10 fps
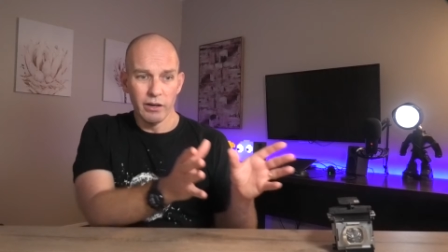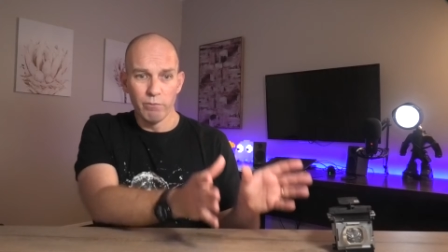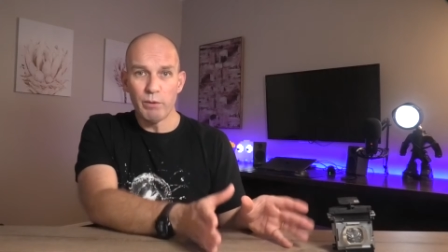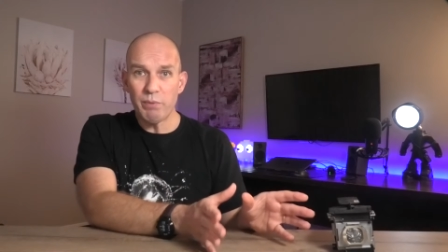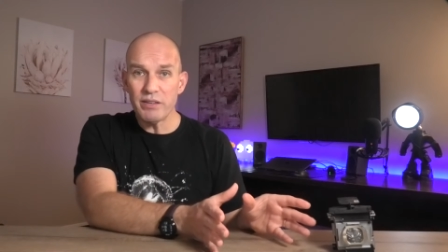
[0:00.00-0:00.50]

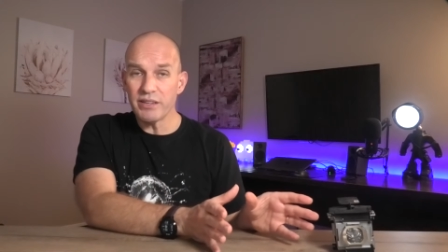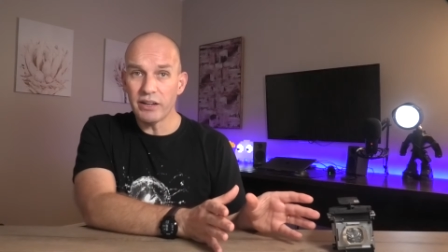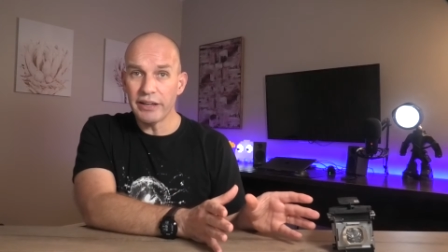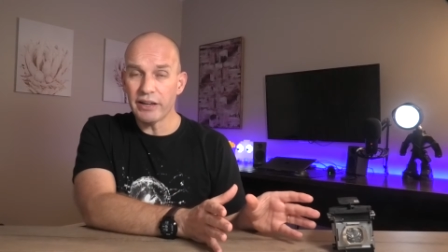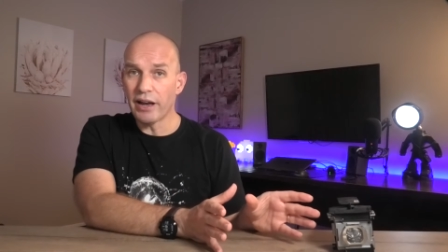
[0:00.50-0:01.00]
we
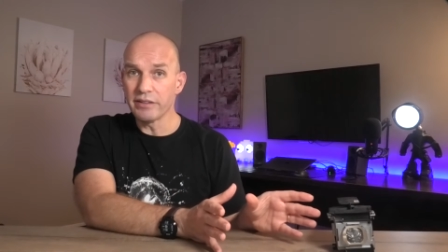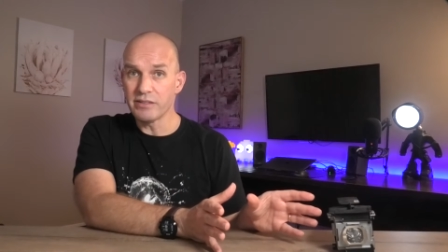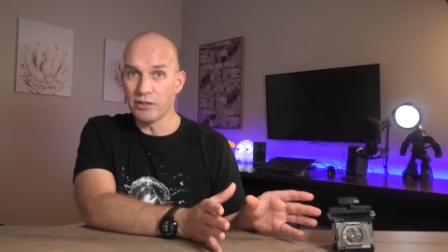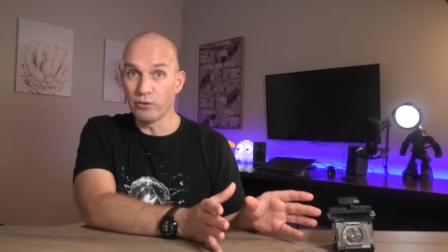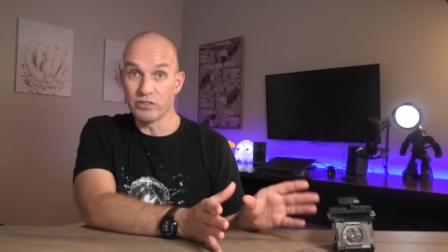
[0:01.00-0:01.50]
basically can't
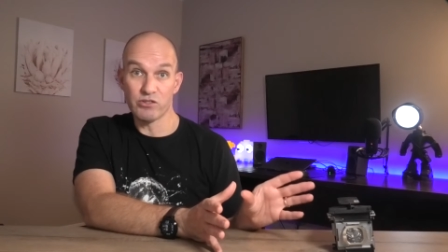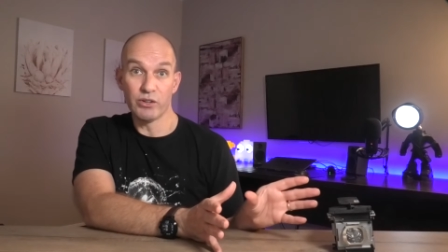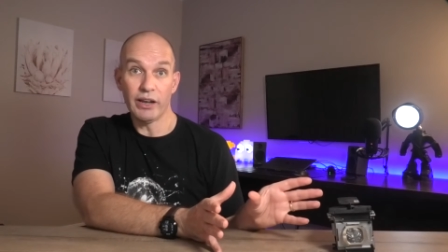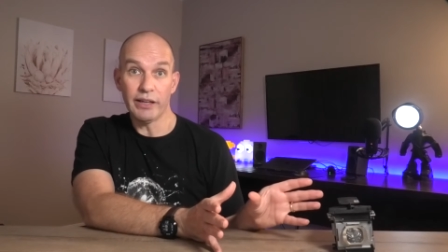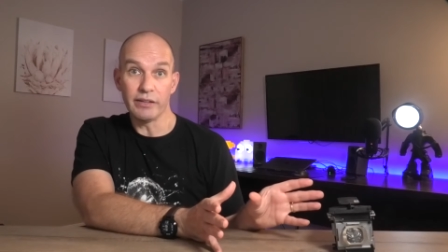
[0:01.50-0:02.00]
sell
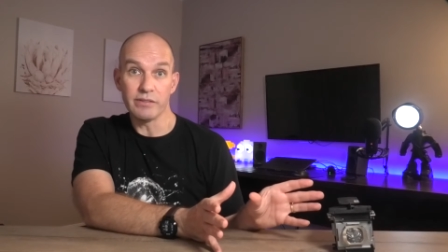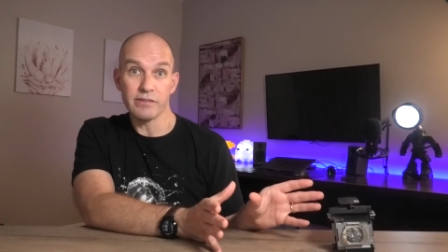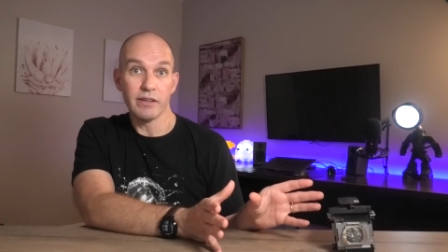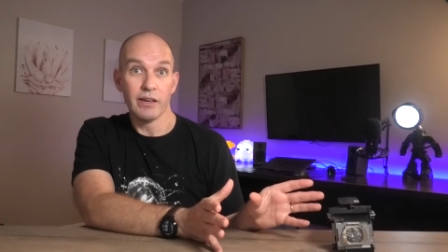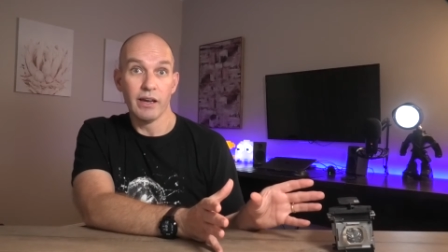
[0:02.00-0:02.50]

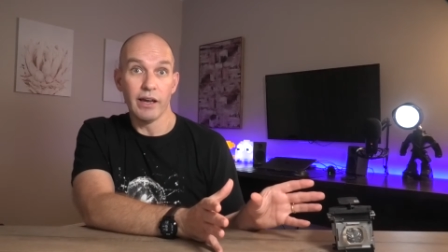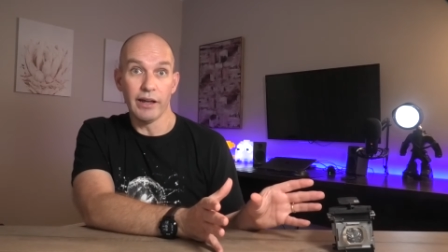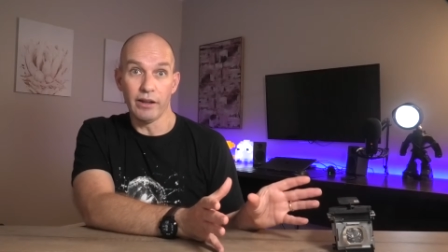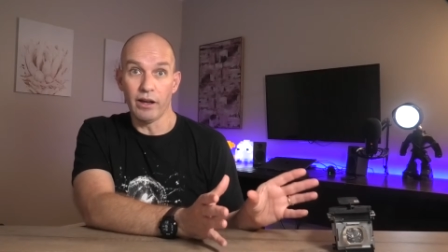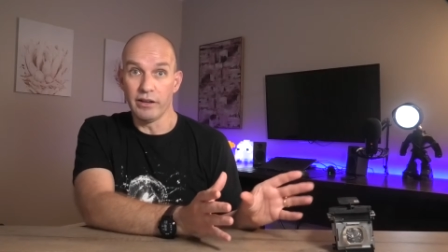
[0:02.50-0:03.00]
Australians
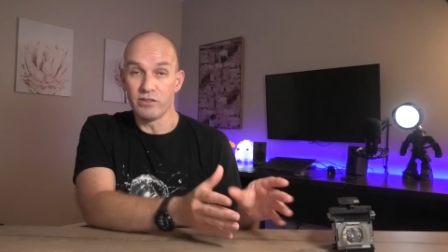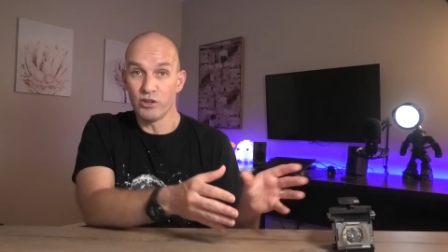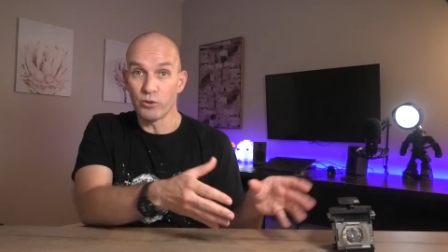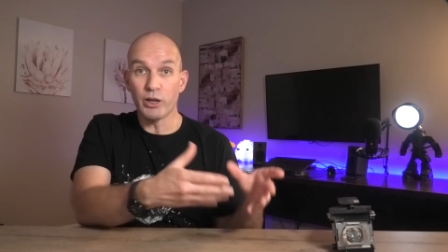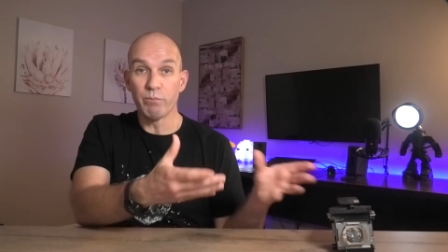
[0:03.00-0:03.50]
an
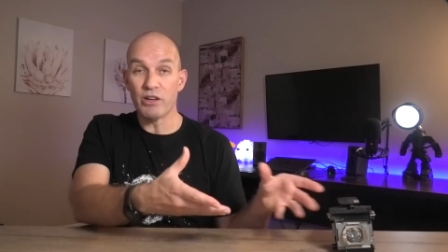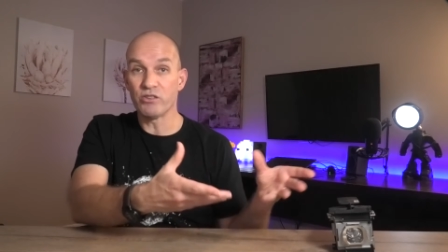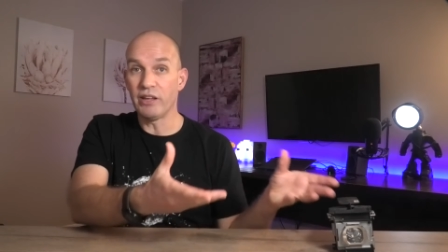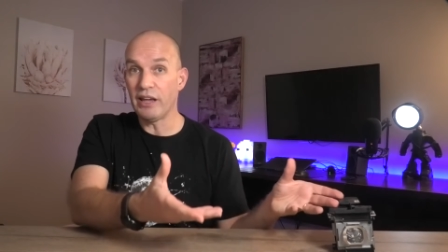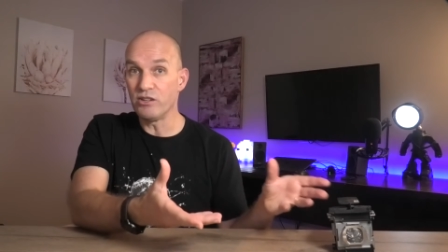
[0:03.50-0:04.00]
internal
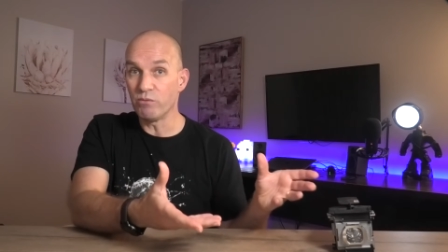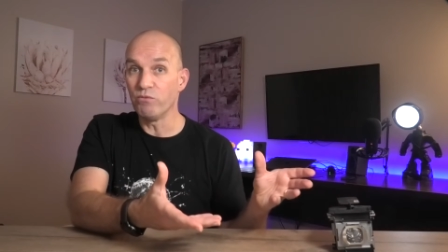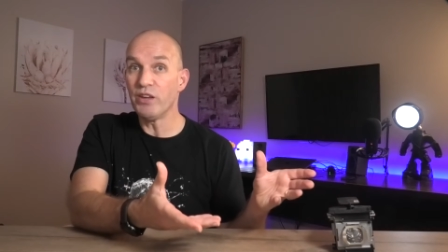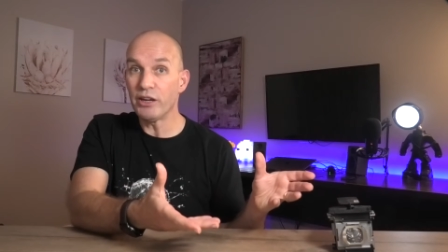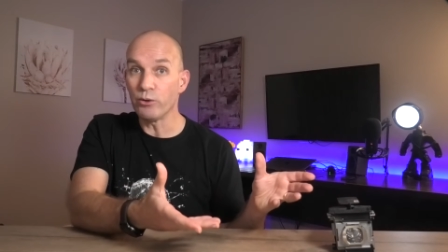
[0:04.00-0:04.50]
combustion engine
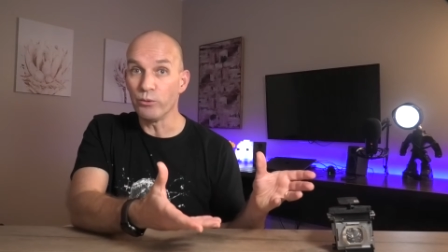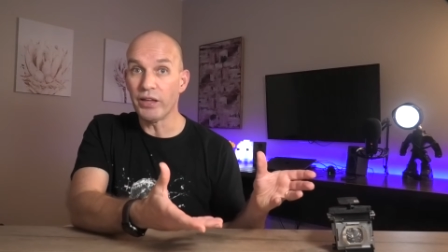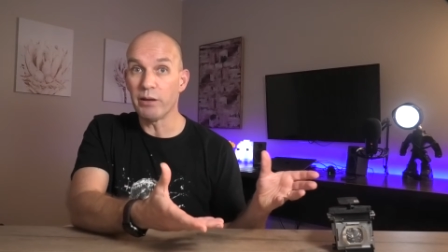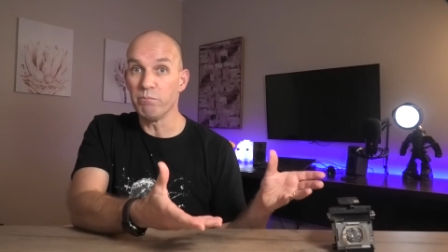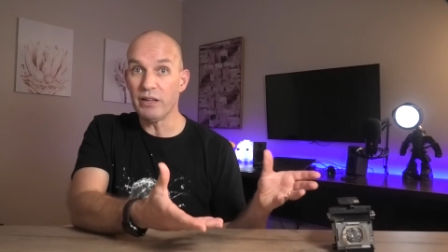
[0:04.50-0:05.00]
vehicle
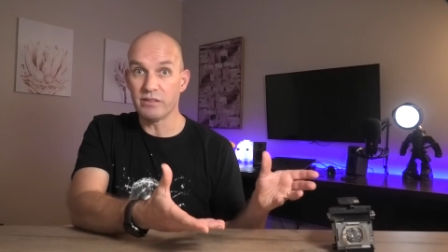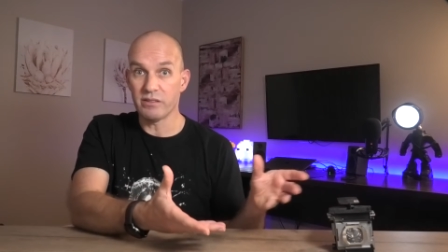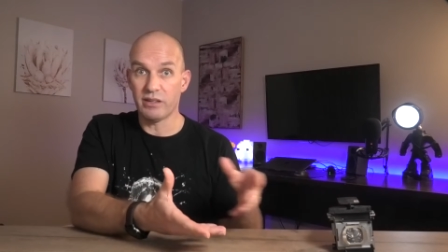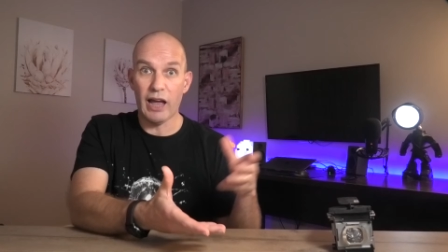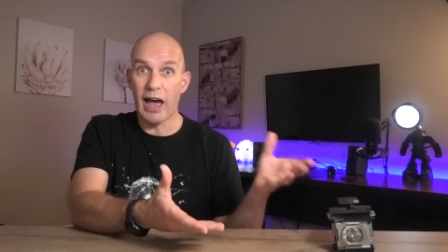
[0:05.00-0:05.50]
that emits
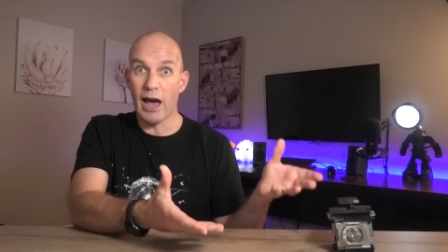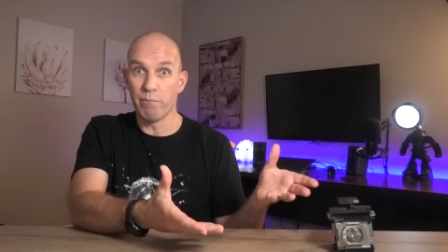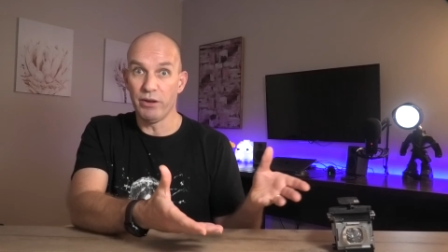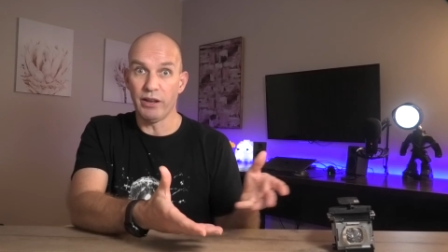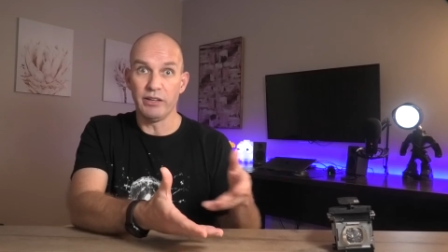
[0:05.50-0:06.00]

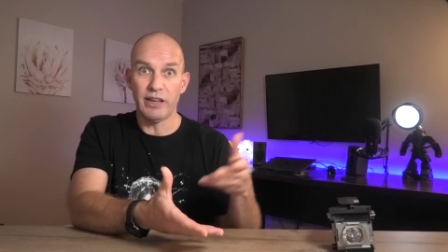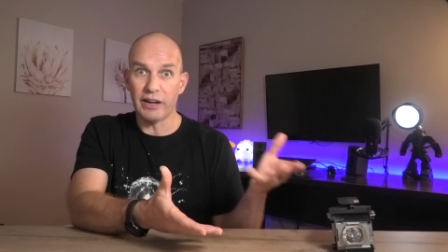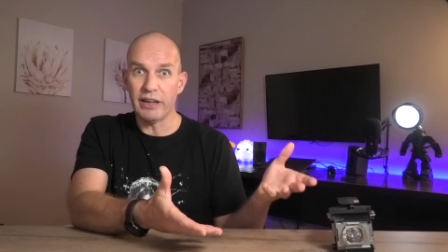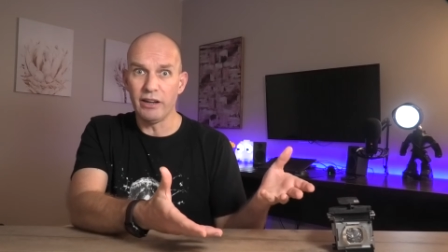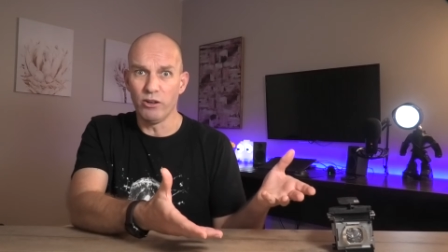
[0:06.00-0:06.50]
carbon and
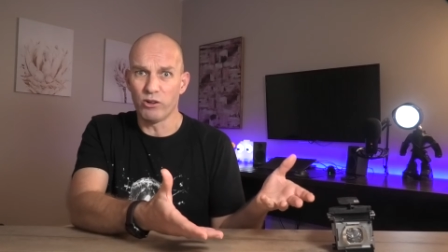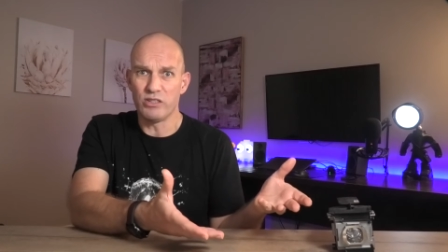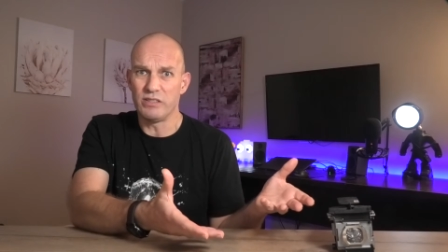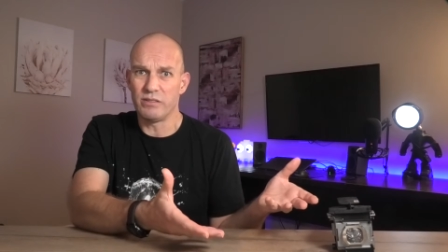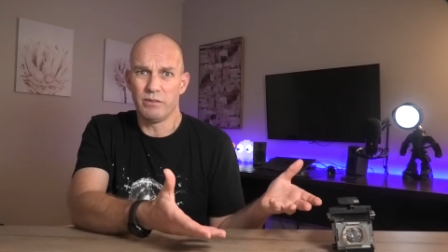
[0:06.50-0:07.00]
yucky,
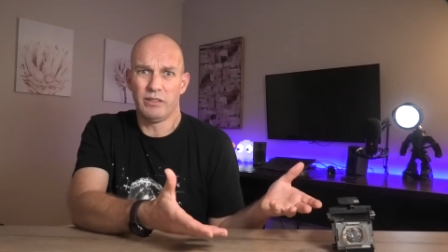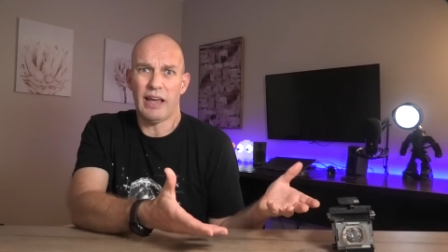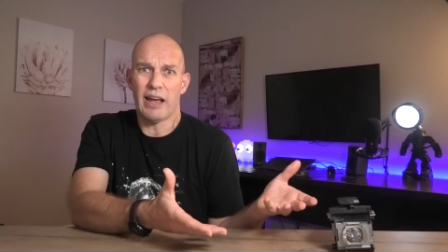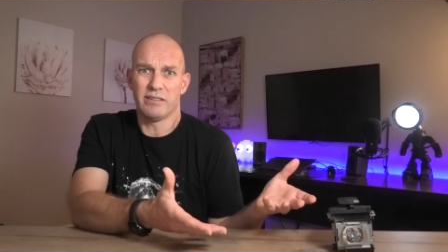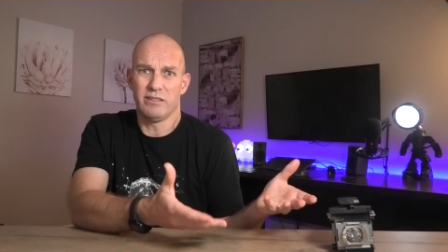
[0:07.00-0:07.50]
noxious
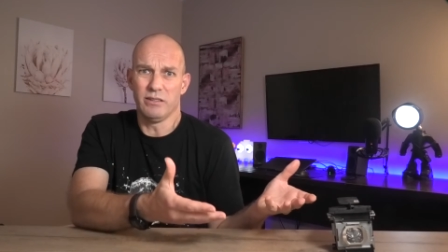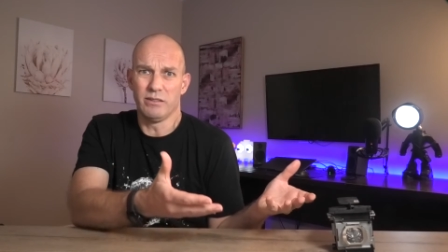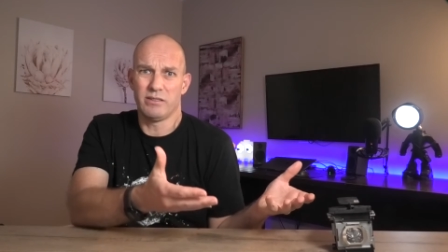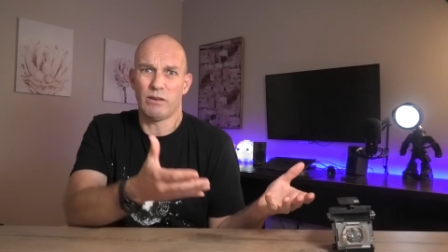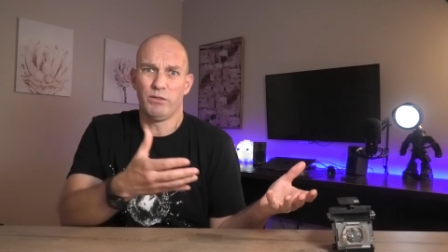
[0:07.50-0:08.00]
gas and
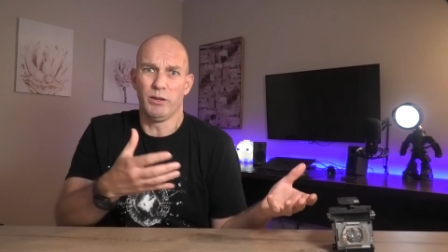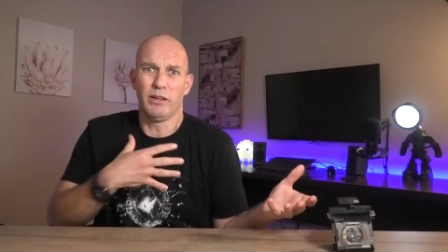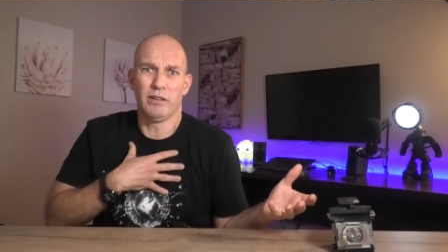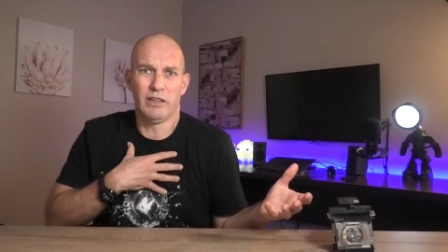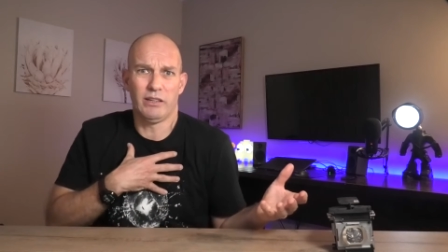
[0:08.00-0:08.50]
stuff that
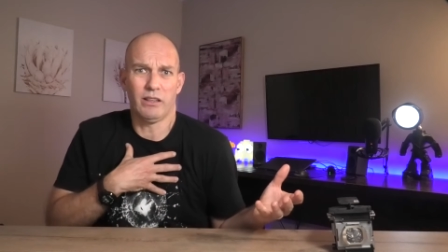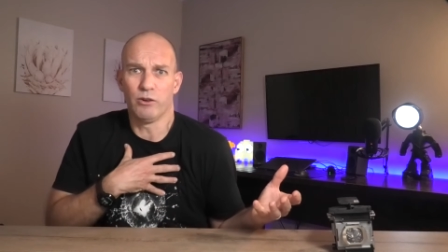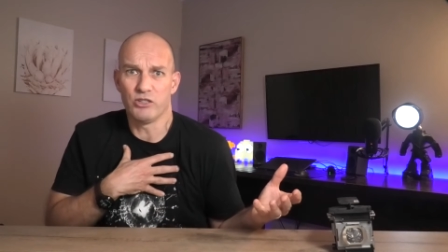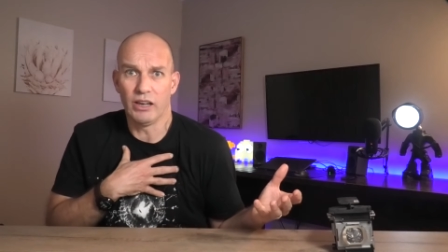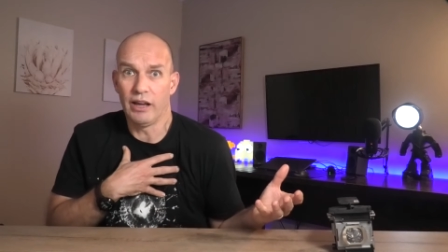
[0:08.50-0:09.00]

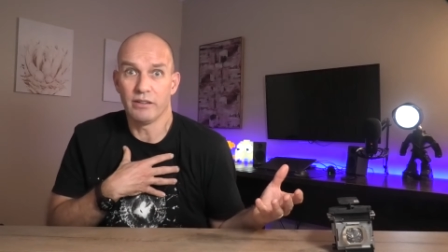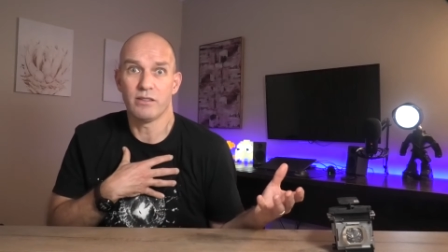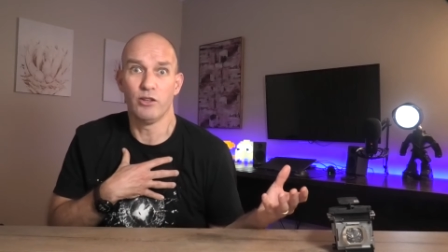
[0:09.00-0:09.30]
clogs your lungs.